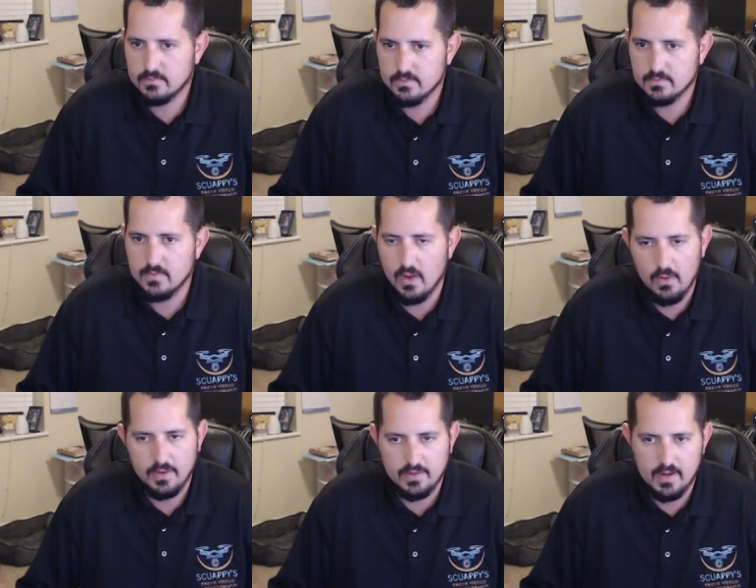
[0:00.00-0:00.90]
No,
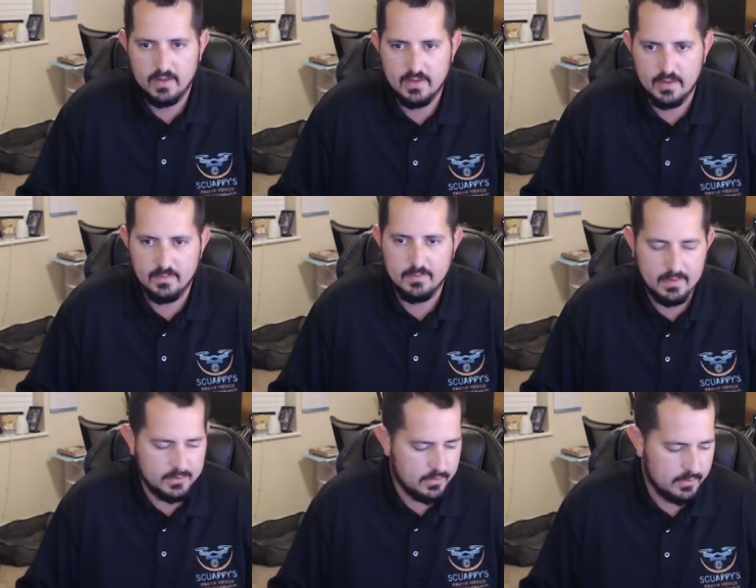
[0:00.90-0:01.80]
I did not tell them
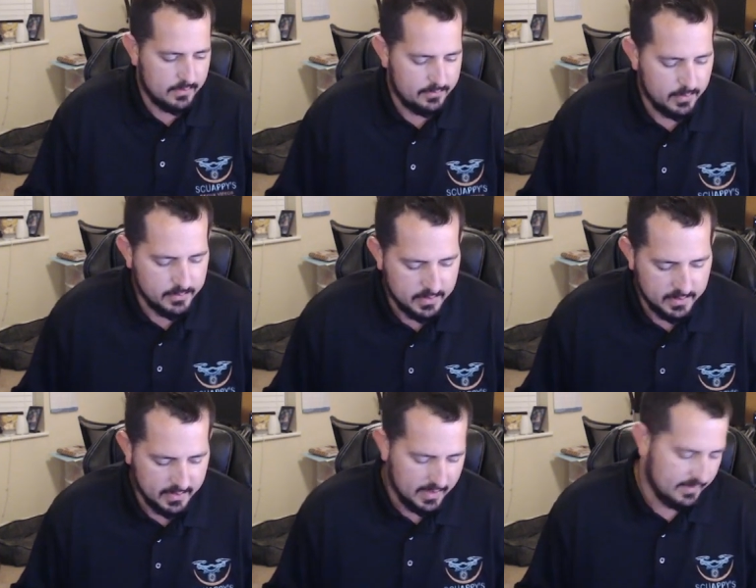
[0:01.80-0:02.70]
about the drone at the
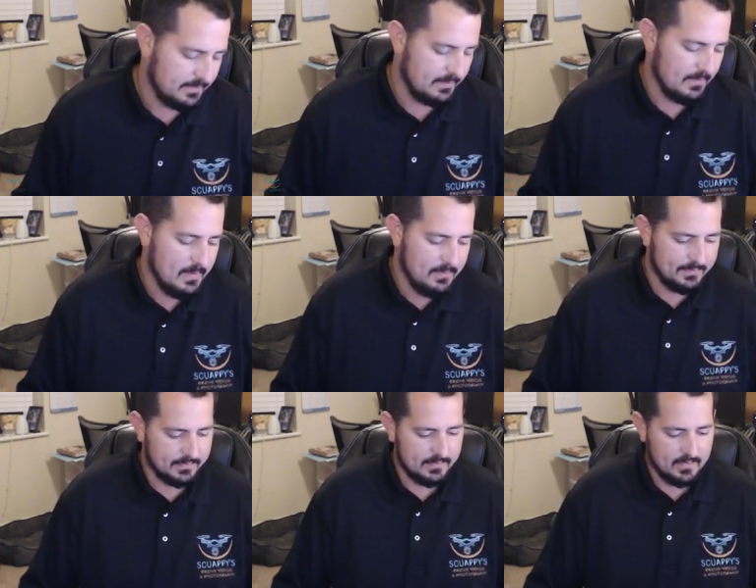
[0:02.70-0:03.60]
flotilla yet.
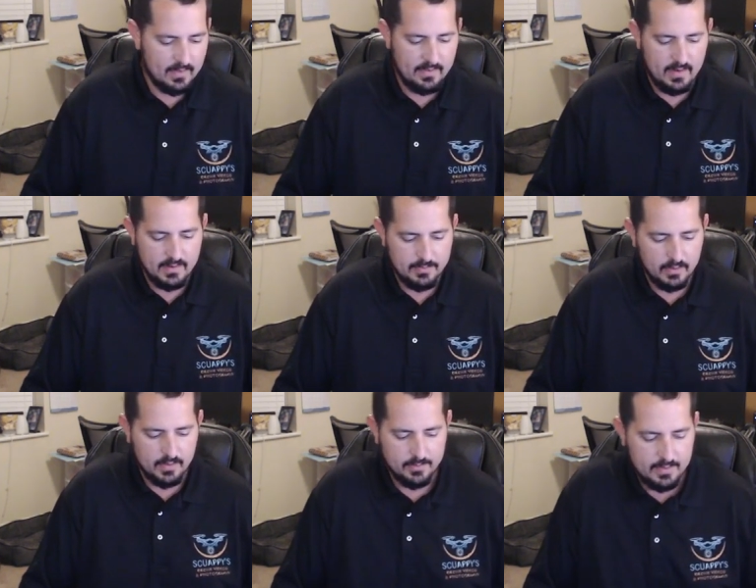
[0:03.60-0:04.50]
That is
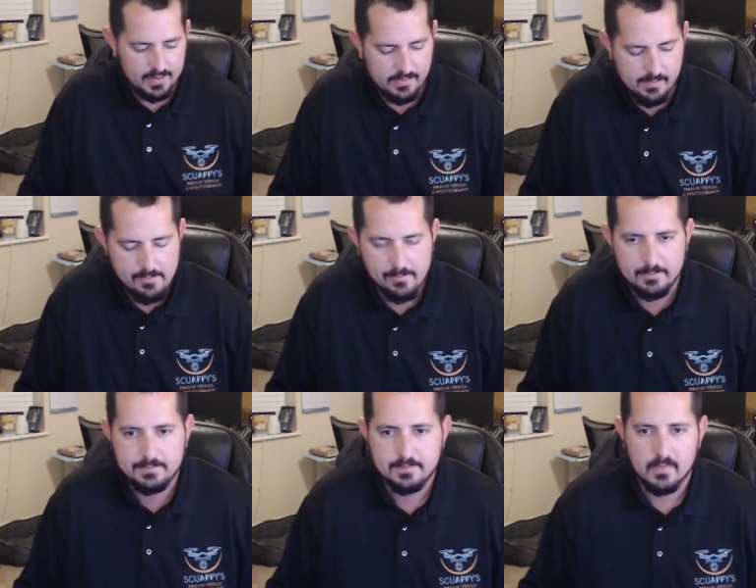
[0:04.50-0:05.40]
part of the plan.
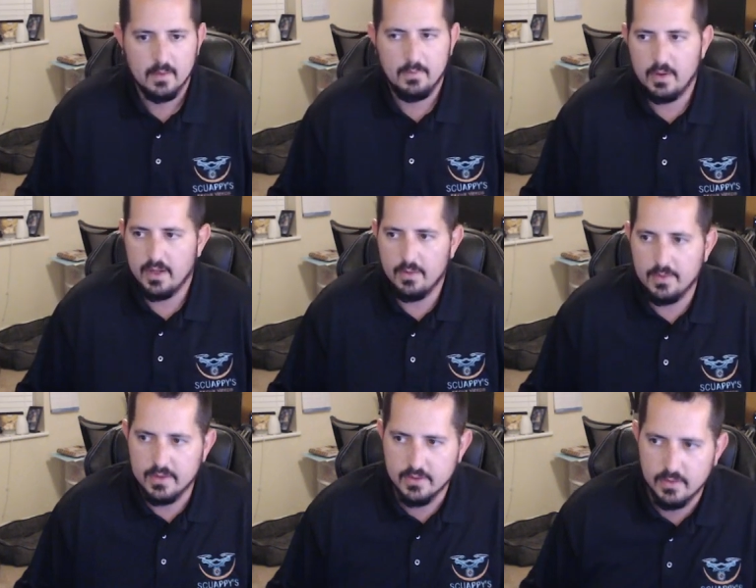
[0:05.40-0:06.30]
But, you know, when
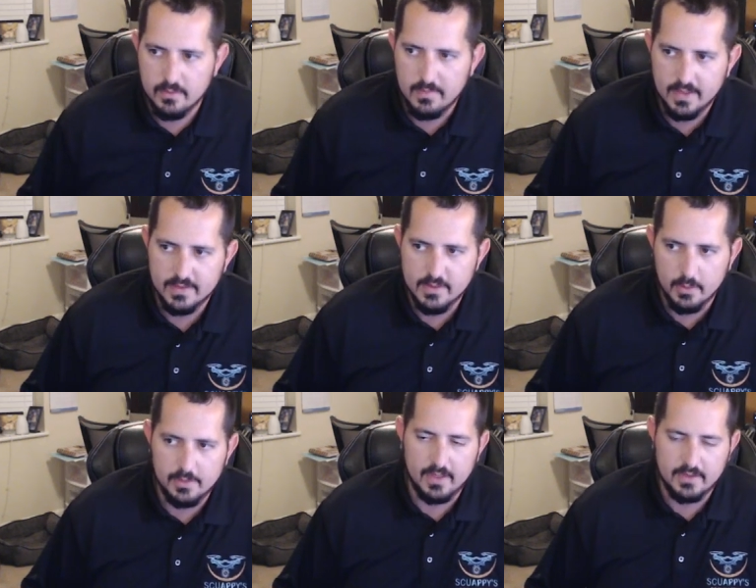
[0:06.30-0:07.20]
it's only me and
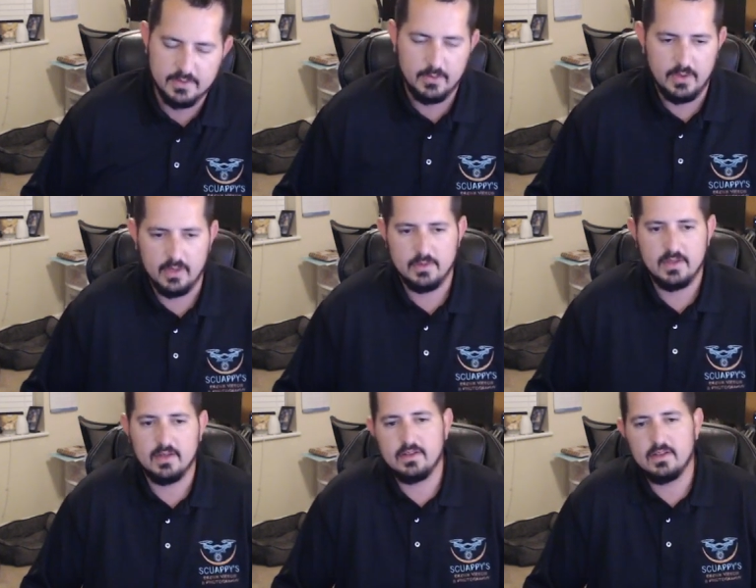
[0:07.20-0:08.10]
Total Tech Studios
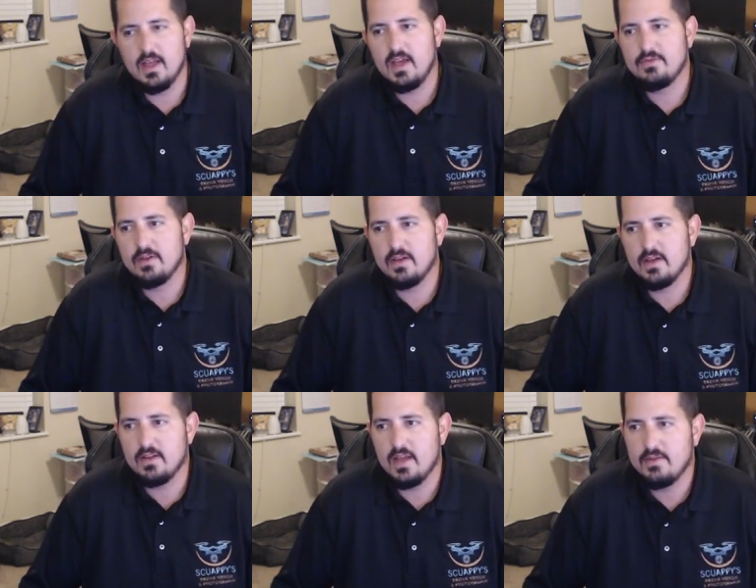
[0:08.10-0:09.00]
here in the
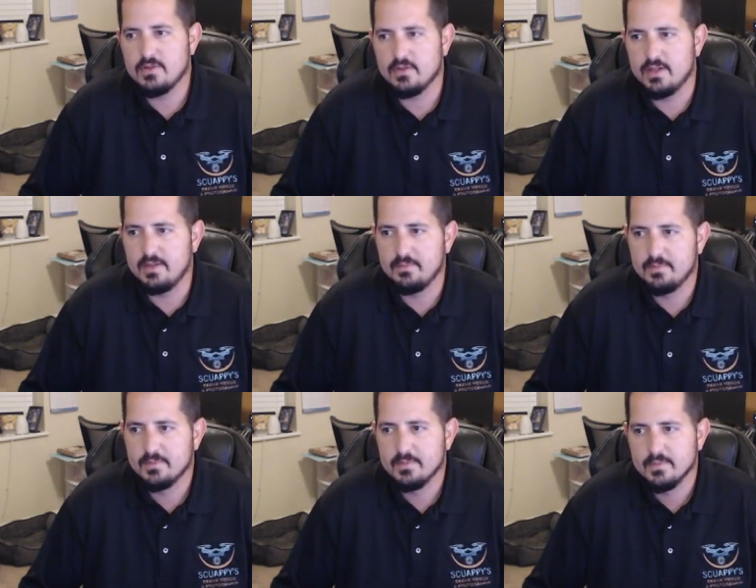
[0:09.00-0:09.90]
live stream,
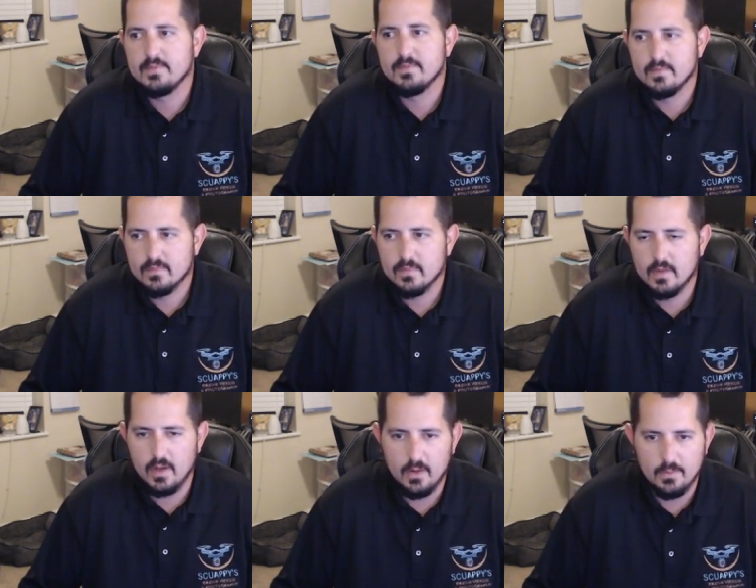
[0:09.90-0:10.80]

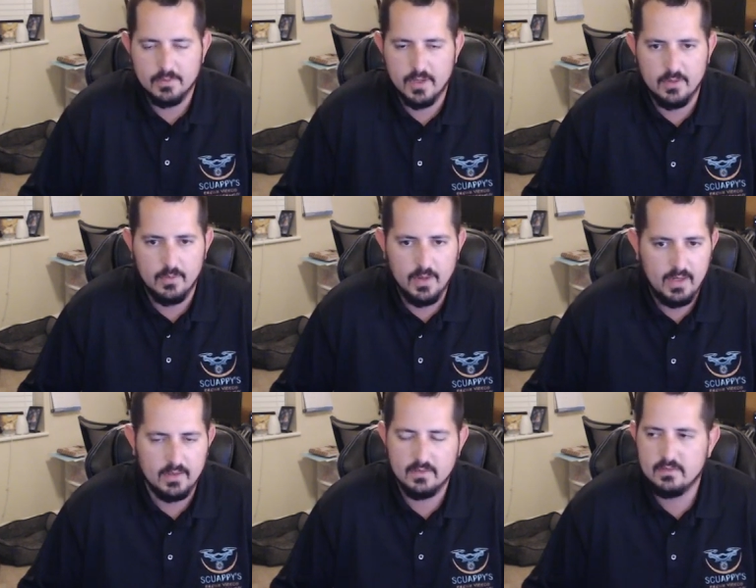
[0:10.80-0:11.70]
you know, I'm trying to
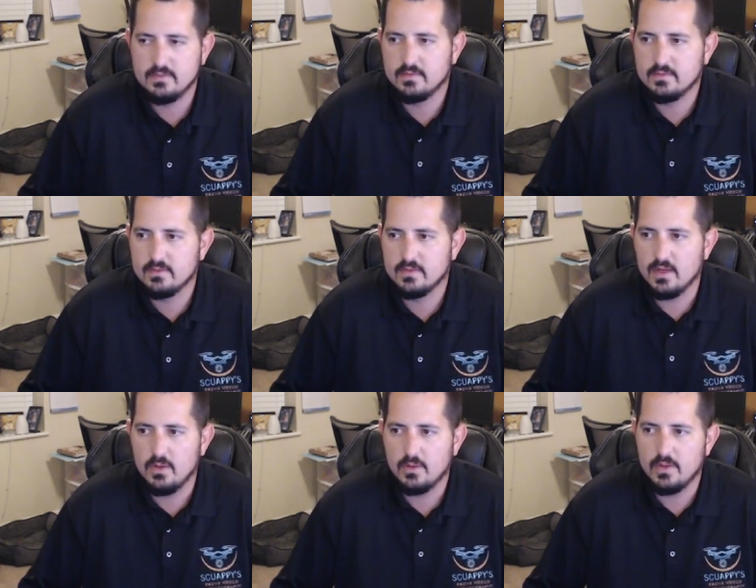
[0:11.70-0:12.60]
wait. Got to
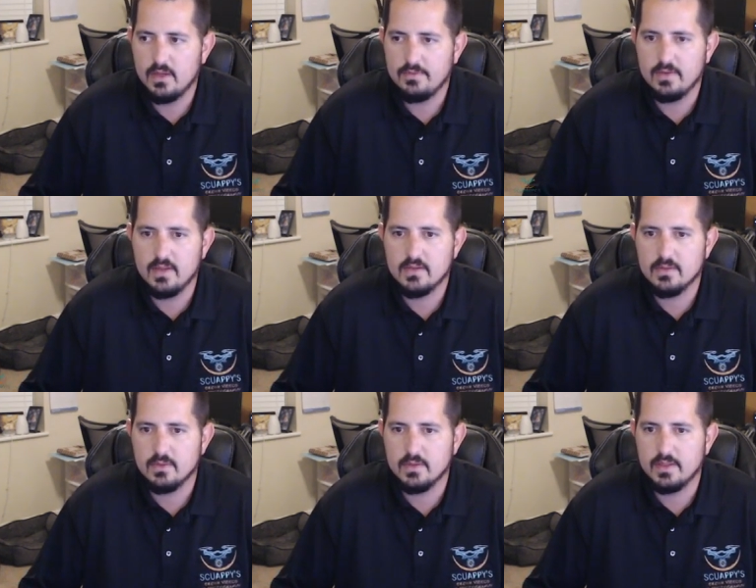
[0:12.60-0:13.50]
hold off on that
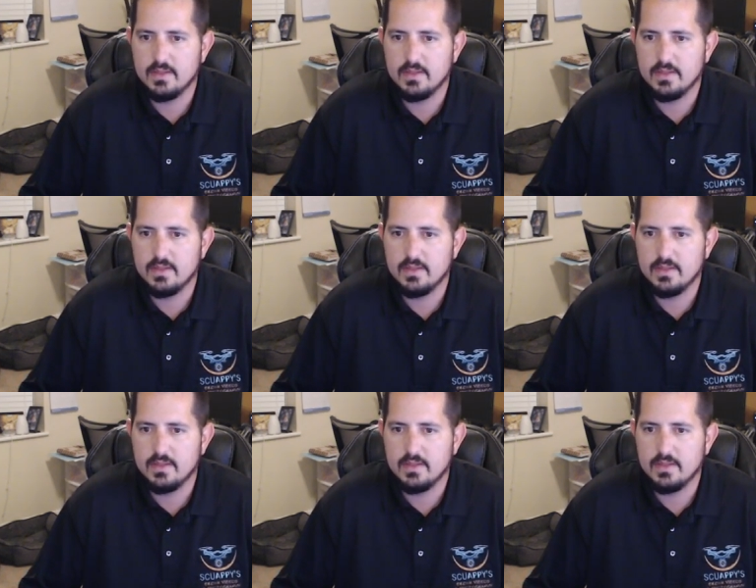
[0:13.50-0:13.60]
story.